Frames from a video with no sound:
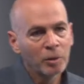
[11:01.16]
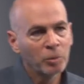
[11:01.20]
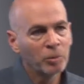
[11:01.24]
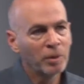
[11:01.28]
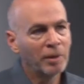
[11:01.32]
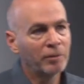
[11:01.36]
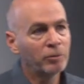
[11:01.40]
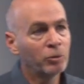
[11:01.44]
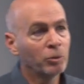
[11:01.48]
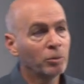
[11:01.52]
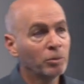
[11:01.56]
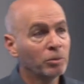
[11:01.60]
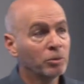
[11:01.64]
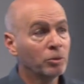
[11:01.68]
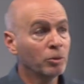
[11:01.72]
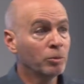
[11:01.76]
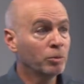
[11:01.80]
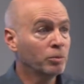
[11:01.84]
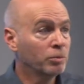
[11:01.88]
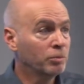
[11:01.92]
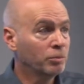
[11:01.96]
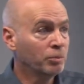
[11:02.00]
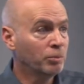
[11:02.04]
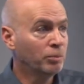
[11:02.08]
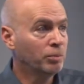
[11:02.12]
we have
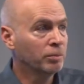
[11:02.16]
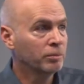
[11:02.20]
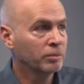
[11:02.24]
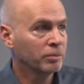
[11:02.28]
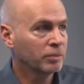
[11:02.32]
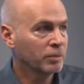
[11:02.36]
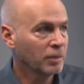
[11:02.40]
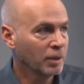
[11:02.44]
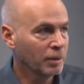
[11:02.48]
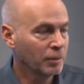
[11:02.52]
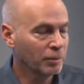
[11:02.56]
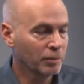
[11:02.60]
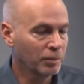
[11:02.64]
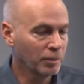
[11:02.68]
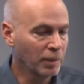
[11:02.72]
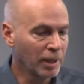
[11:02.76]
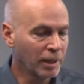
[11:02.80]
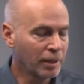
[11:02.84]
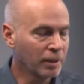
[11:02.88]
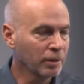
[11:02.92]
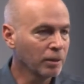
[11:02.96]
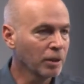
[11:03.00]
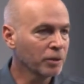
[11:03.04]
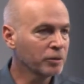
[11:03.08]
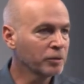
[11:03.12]
to
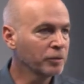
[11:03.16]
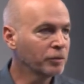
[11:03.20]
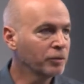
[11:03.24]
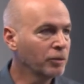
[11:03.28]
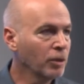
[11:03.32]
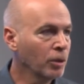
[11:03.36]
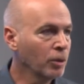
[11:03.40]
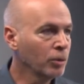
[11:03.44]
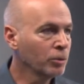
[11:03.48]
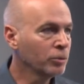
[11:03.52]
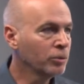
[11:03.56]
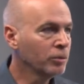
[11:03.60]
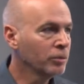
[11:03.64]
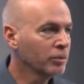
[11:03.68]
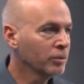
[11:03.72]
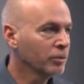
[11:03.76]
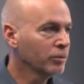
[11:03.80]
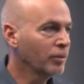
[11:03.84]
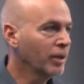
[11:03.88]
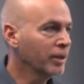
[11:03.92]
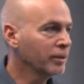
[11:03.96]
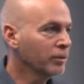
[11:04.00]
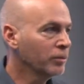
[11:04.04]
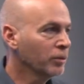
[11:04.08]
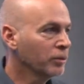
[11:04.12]
make lots of code,
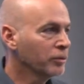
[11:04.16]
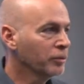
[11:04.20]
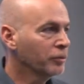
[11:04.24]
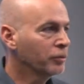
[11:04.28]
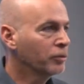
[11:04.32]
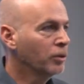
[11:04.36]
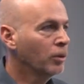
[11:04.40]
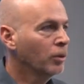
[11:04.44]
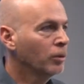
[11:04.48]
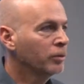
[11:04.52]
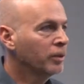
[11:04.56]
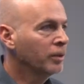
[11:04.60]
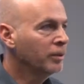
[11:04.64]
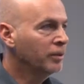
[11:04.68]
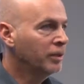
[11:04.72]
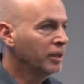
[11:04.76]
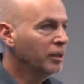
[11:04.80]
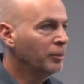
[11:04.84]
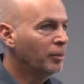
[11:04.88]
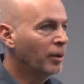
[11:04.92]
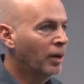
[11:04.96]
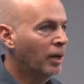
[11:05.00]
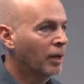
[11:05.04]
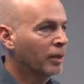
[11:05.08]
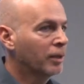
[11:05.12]
write lots of code, and
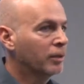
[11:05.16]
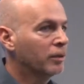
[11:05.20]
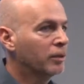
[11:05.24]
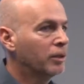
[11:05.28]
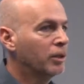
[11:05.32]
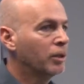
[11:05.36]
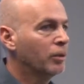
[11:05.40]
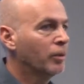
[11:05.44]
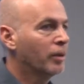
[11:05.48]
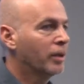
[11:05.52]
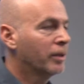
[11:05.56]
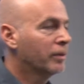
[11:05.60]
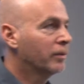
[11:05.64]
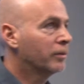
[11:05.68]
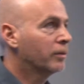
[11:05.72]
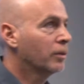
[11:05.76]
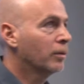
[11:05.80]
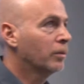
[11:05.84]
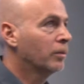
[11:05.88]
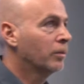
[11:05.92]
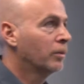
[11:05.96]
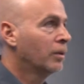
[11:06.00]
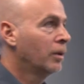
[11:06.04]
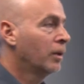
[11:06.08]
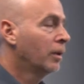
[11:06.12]
debug and QA and
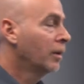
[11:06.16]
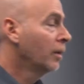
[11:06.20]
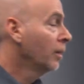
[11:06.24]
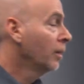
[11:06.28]
so.